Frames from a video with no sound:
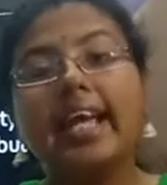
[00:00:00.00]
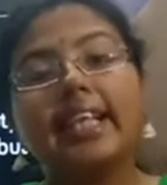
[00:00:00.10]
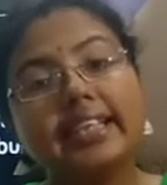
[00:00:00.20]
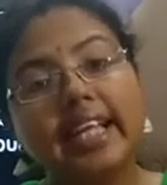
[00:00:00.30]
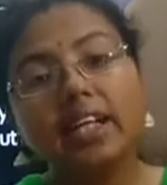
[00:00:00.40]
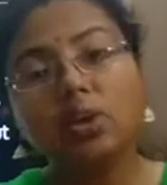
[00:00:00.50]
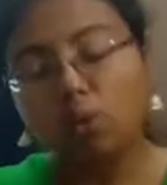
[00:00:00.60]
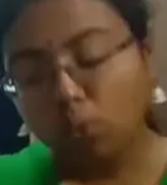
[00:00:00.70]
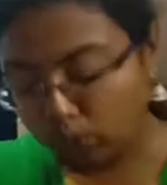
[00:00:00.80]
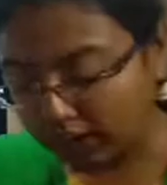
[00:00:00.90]
Then
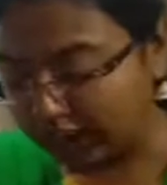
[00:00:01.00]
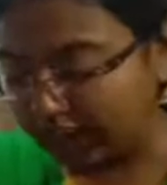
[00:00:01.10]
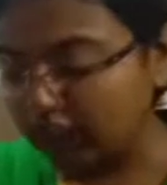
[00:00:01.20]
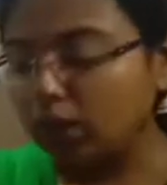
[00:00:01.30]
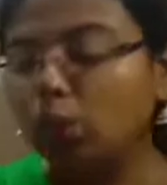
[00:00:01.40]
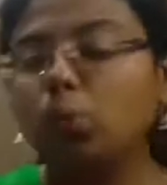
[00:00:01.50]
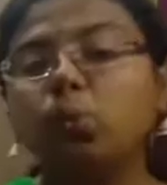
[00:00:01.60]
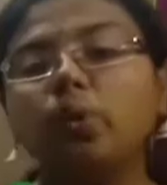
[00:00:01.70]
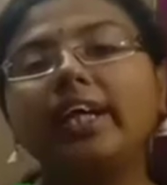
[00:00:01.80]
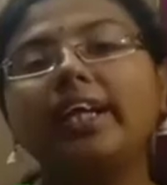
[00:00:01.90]
only
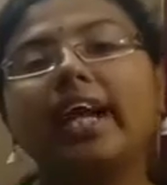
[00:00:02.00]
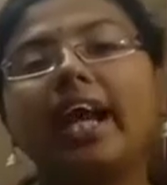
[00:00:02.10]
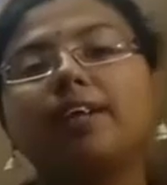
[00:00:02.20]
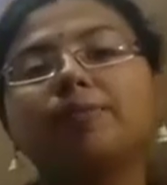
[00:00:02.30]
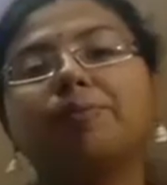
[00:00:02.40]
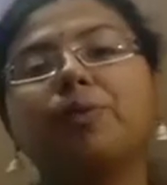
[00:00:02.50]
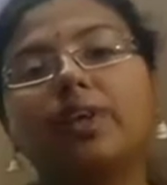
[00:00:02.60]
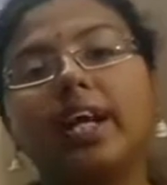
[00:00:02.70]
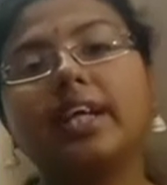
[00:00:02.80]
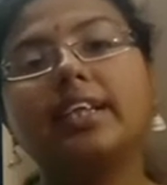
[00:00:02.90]
we can
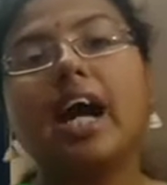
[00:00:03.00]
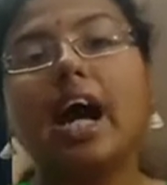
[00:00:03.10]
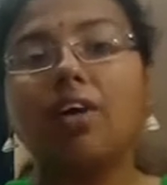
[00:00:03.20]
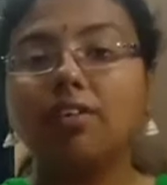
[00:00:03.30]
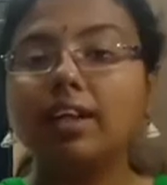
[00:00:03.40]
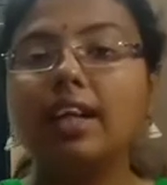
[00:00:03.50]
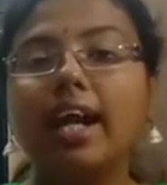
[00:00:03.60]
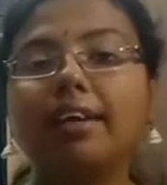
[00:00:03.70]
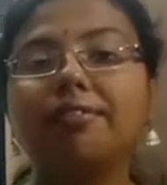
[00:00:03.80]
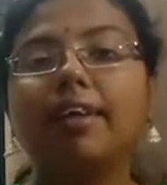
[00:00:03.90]
protect our
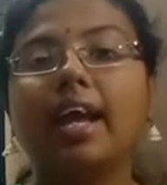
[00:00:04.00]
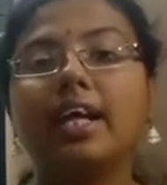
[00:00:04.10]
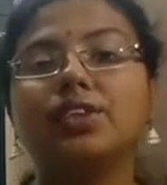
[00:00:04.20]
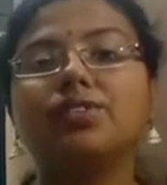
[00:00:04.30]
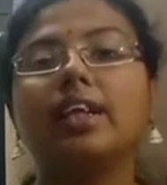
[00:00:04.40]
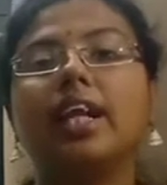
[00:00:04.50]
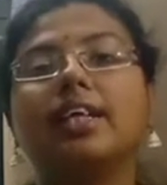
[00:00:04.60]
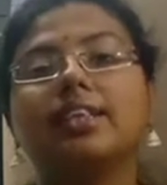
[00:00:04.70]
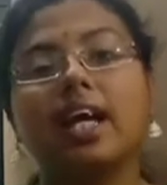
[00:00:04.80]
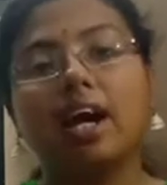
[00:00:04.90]
life as well
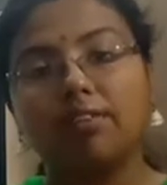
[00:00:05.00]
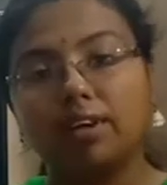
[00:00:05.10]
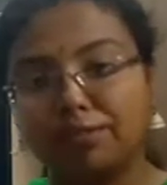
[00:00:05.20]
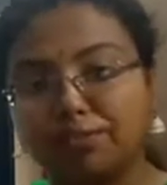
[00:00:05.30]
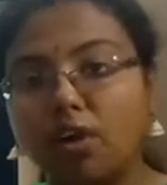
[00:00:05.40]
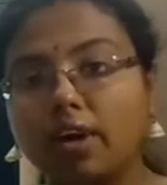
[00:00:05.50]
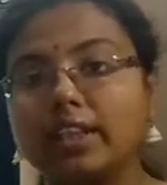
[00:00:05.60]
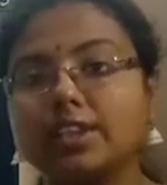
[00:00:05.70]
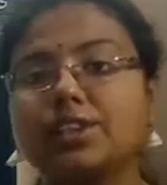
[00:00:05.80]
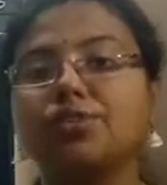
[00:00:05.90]
as our
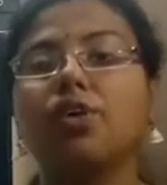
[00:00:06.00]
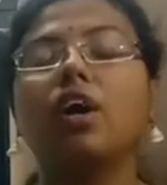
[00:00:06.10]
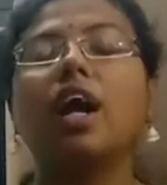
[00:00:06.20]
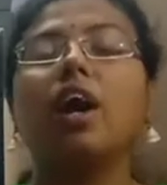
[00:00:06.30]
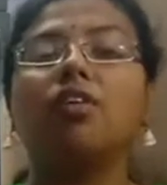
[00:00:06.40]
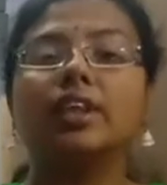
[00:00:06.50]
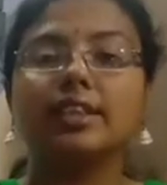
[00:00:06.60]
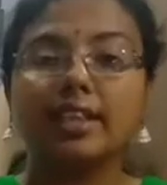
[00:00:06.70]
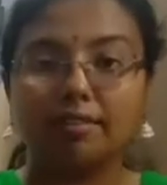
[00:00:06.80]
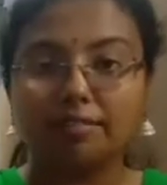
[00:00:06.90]
forest for our
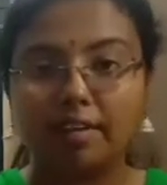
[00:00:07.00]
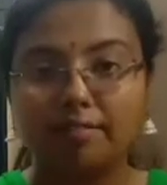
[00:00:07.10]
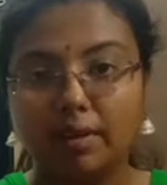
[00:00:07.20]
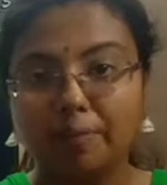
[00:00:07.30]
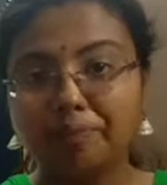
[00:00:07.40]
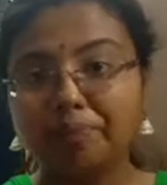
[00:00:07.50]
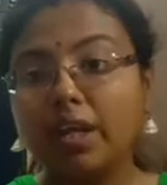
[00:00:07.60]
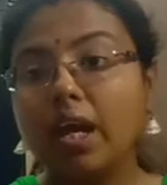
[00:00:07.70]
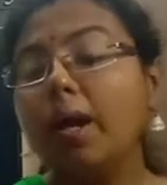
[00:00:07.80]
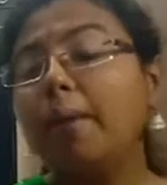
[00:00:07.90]
survival.
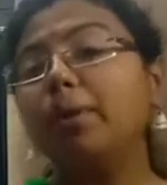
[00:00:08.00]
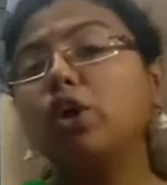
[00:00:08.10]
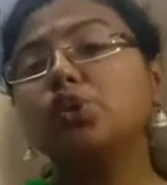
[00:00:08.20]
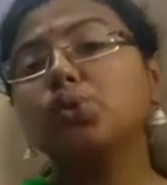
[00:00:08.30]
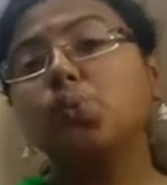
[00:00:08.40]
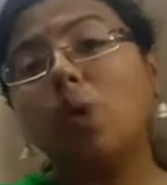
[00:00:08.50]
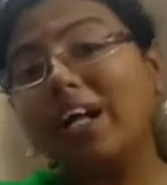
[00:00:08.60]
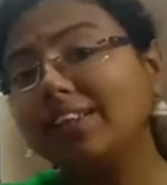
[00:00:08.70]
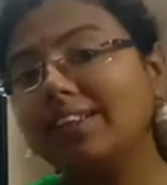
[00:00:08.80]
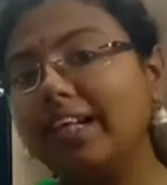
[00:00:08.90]
Because
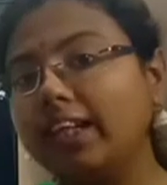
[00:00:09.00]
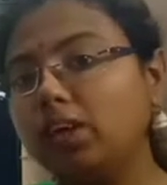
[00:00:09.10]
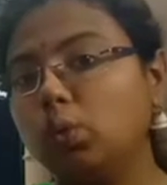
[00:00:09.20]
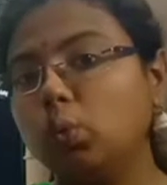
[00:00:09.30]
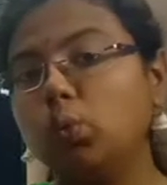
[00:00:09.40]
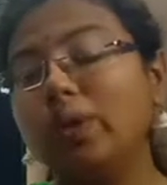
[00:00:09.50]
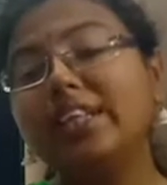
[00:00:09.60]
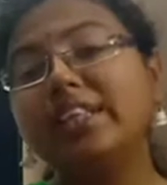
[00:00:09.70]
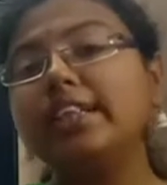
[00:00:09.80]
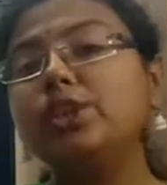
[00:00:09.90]
one thing
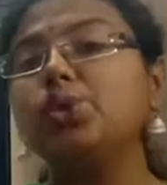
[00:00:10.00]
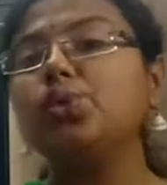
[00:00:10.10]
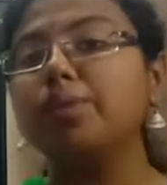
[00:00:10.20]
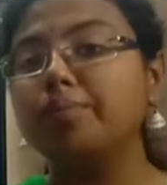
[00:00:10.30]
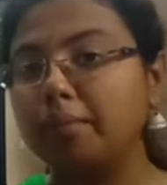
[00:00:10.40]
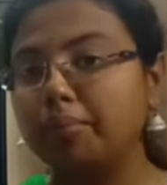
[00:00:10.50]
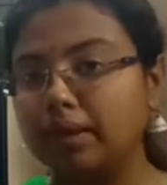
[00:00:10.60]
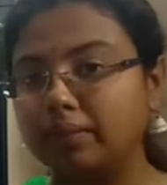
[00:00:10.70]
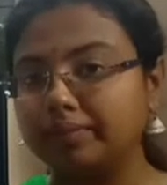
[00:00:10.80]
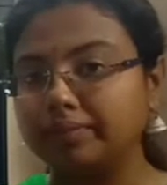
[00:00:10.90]
we need to
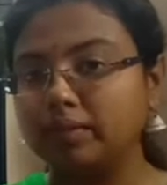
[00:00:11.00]
remember,